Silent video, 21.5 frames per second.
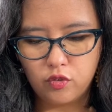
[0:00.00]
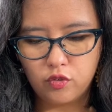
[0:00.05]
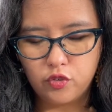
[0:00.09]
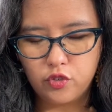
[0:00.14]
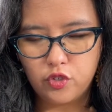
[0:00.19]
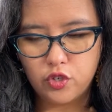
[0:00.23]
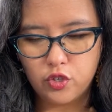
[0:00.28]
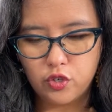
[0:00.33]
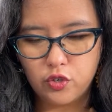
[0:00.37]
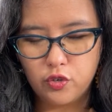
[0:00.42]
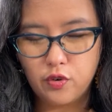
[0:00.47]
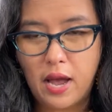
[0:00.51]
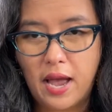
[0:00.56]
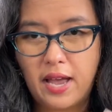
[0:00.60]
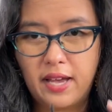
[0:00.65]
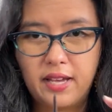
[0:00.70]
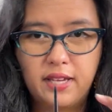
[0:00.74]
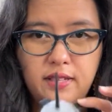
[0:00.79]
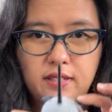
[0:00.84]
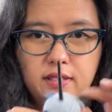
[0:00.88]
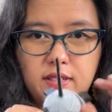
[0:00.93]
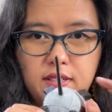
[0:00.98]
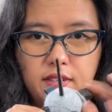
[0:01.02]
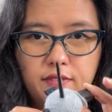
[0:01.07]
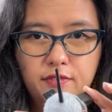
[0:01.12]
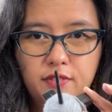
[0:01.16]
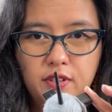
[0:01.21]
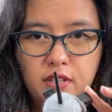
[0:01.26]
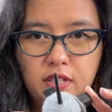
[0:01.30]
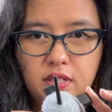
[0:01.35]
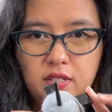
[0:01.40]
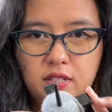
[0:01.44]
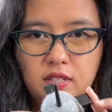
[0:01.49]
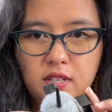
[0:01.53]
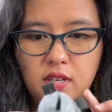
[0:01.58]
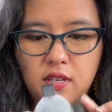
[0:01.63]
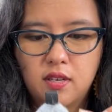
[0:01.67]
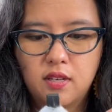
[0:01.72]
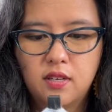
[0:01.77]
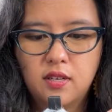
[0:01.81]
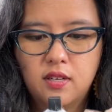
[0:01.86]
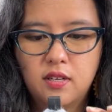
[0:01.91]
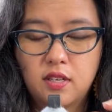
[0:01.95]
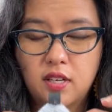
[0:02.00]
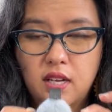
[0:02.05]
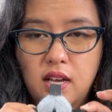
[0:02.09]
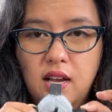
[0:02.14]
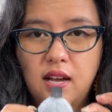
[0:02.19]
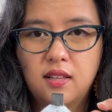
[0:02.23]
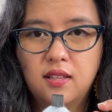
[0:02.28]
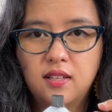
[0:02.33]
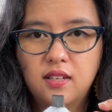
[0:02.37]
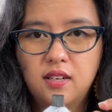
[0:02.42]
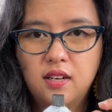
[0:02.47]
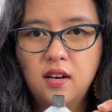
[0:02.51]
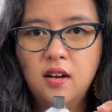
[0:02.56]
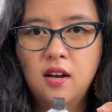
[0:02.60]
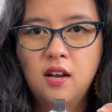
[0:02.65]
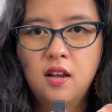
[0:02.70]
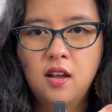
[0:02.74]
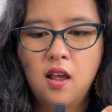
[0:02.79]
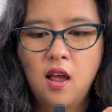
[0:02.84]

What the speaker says: do a different color.